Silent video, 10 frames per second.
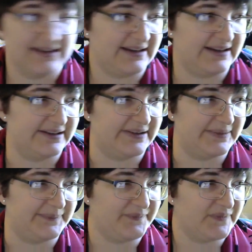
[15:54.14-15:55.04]
Though
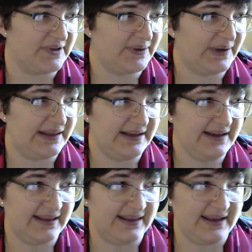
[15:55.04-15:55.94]
I
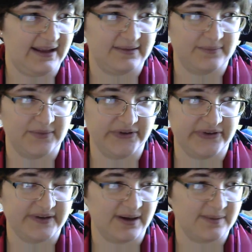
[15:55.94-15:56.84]
think that most
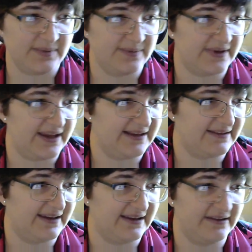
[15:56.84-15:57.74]
of the time people can't
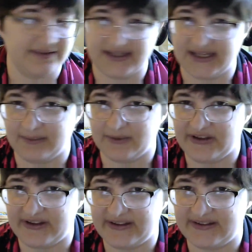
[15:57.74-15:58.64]
tell that I'm
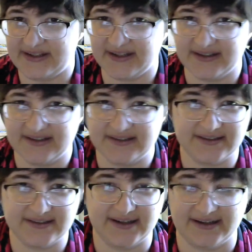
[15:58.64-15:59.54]
autistic.
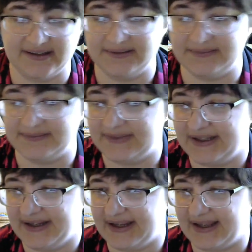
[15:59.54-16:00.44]

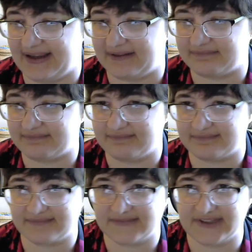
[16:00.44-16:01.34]
I
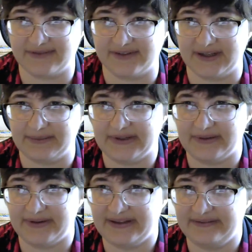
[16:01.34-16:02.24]
cover it up pretty
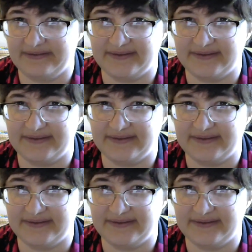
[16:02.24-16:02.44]
well.